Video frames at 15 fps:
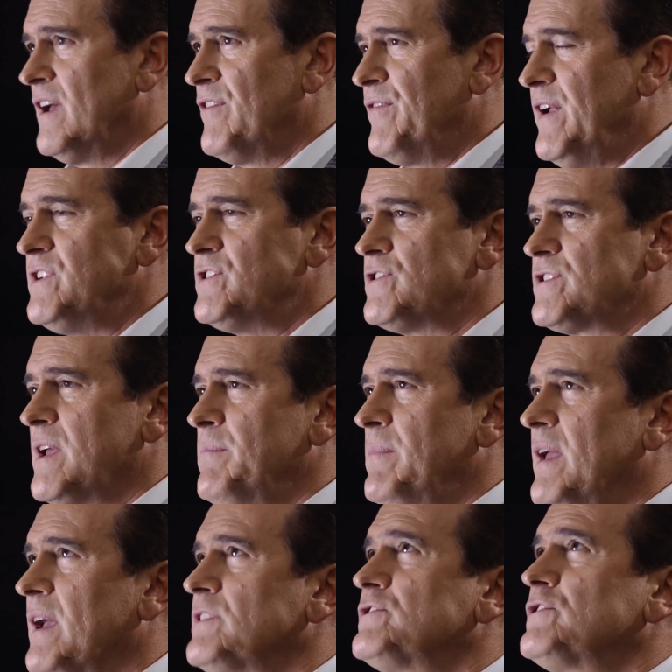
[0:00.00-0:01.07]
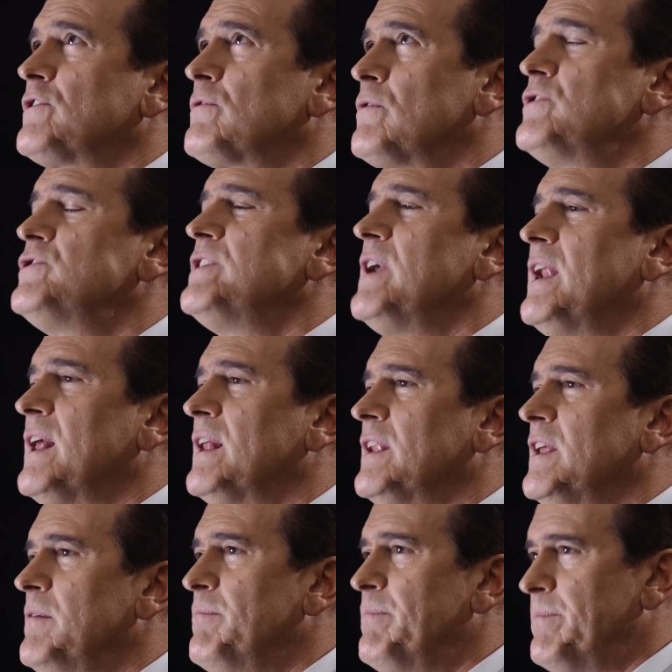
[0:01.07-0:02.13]
Features can be
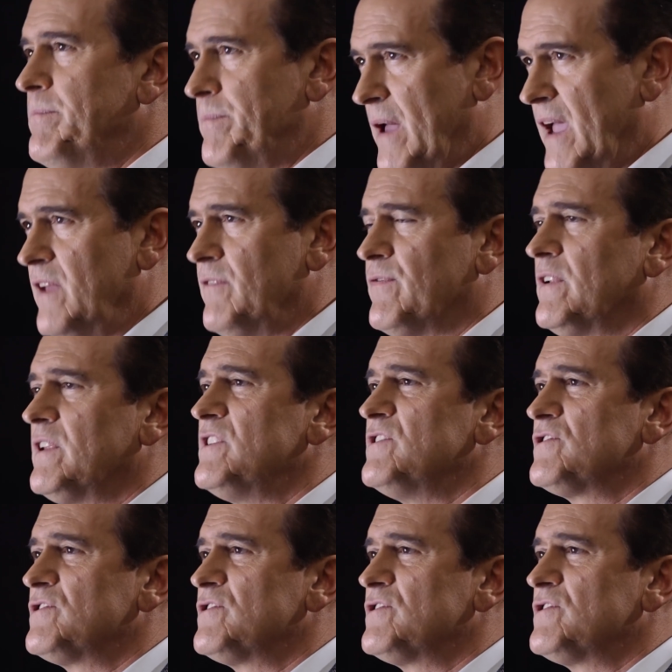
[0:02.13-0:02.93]
excruciatingly, painfully